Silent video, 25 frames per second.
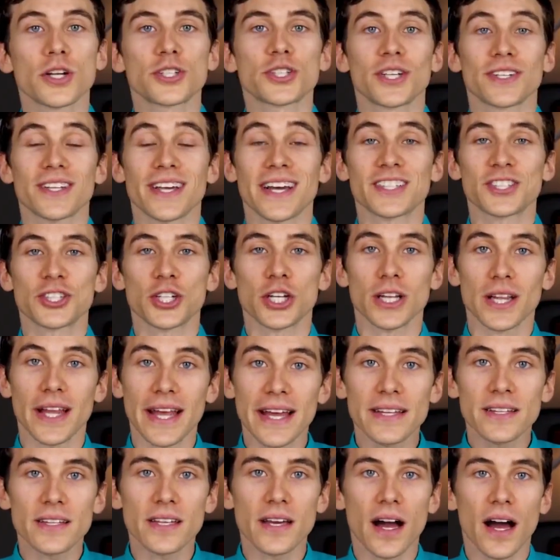such as a
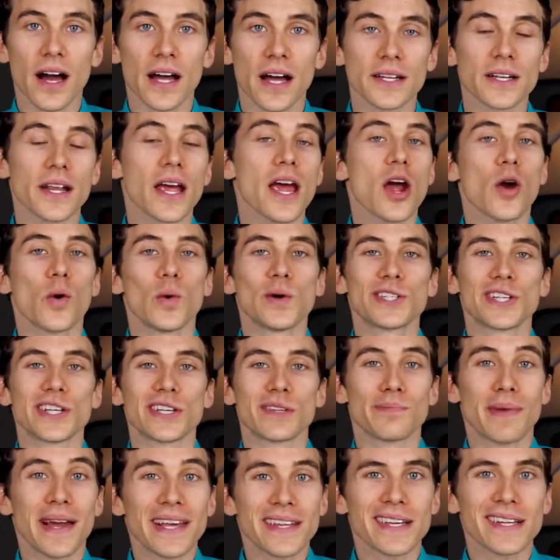chalazion, which
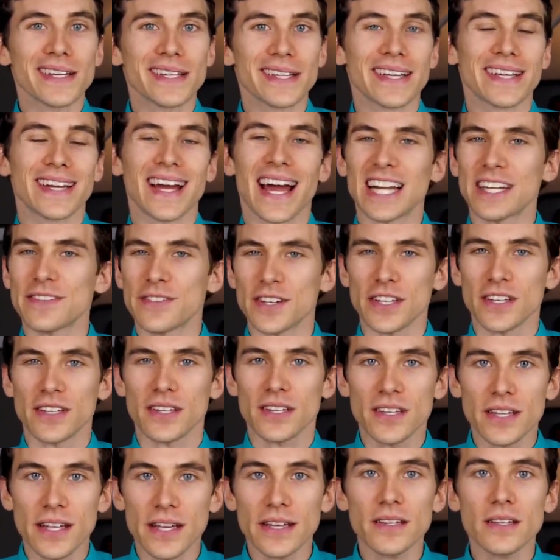is basically kind of a
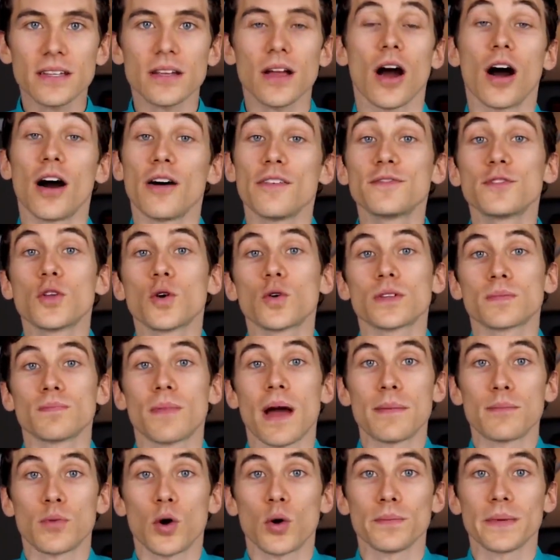cyst of those
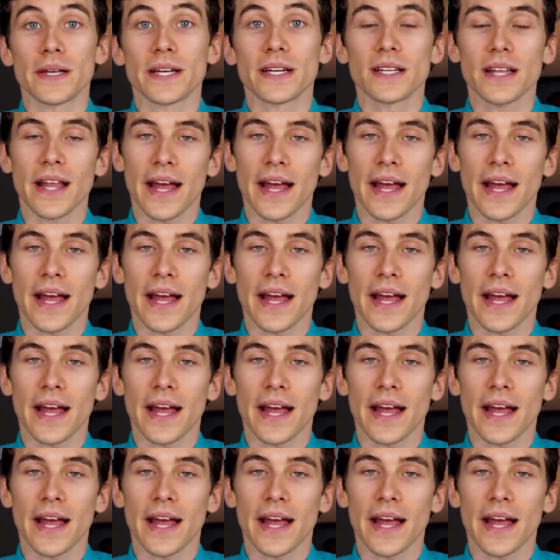meibomian